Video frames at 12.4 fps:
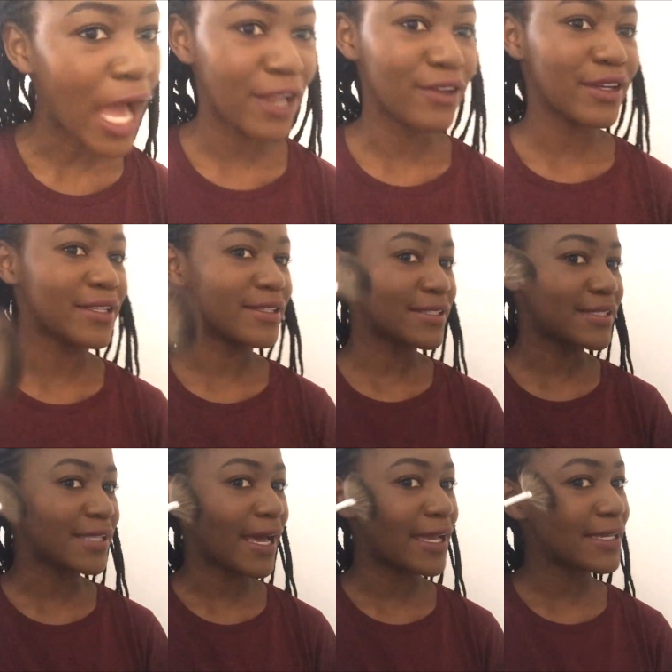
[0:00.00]
And look at this
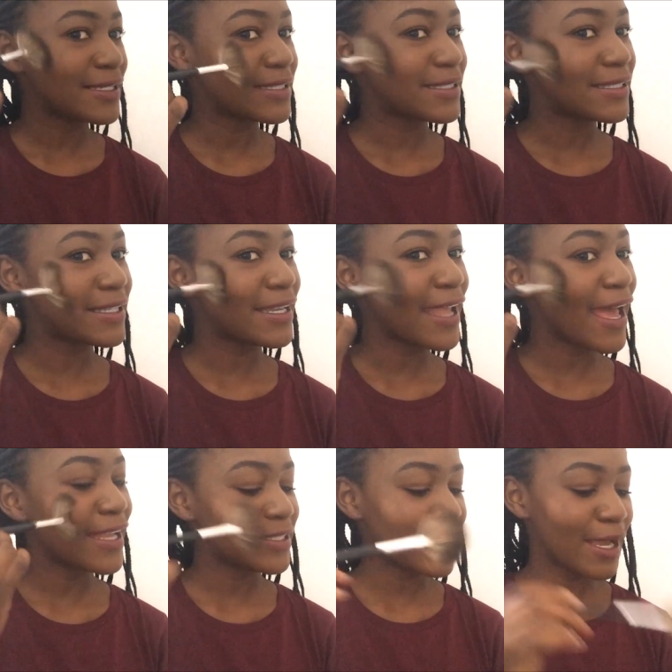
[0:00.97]
side.
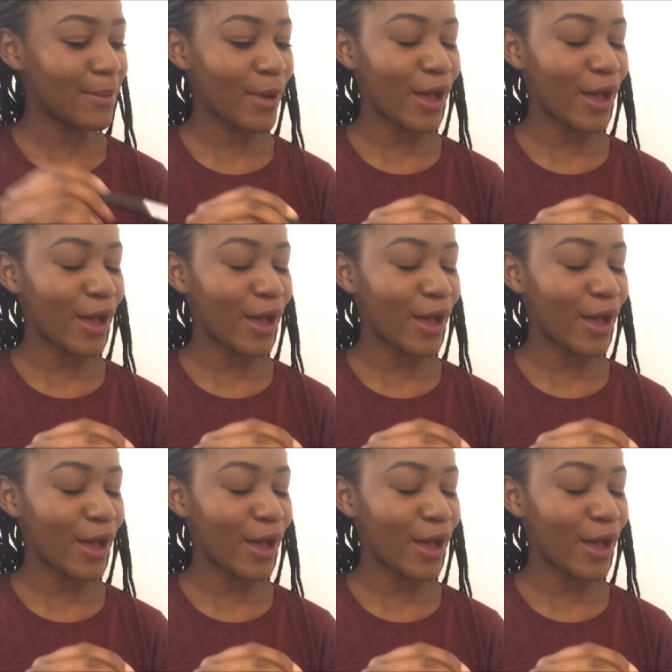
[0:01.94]
Snatch like a